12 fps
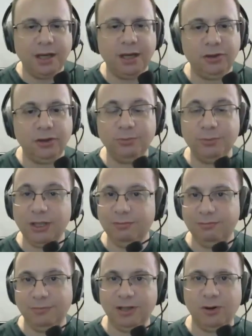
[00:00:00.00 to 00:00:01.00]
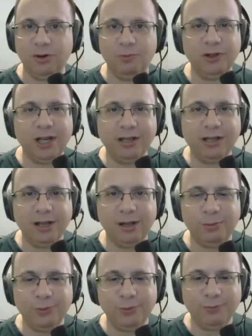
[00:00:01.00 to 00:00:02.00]
talk to me. Hopefully I can
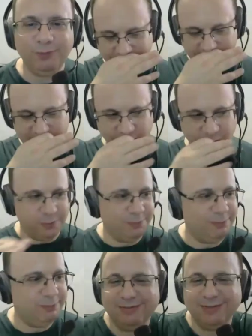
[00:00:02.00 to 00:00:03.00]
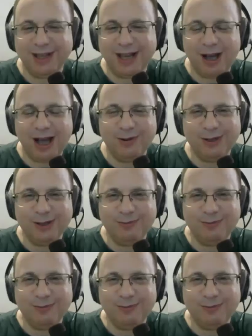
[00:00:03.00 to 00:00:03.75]
help. So I was